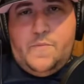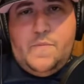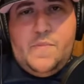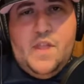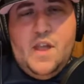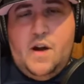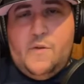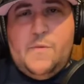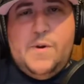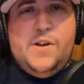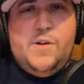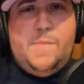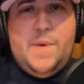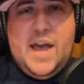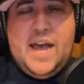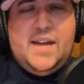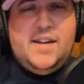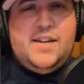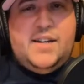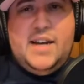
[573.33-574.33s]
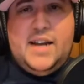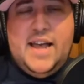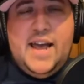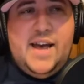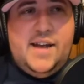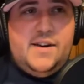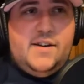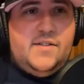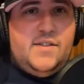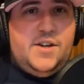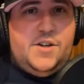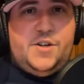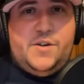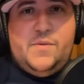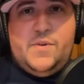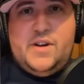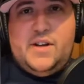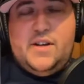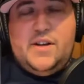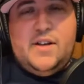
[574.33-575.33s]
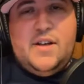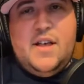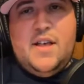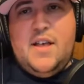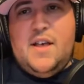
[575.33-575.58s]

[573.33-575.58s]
A real pain to get unless you want to